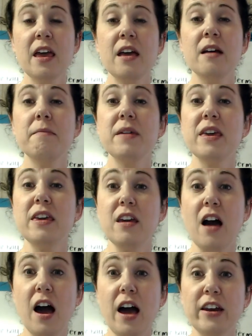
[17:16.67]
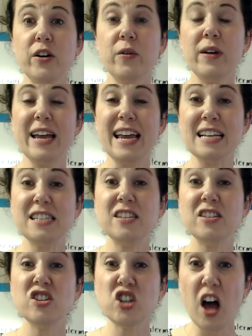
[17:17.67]
Piano is
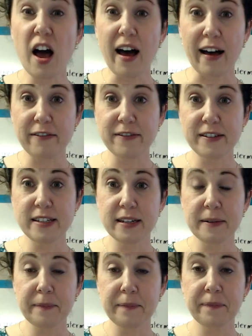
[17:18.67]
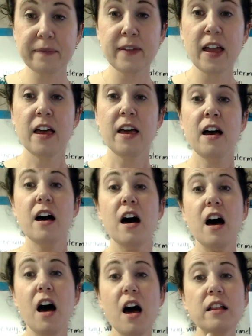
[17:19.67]
soft. All
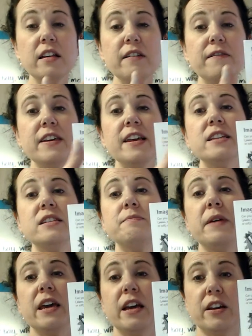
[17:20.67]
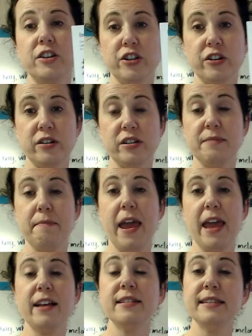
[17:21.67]
of these pictures make
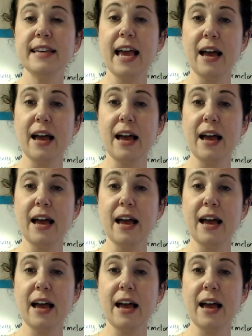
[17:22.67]
sound.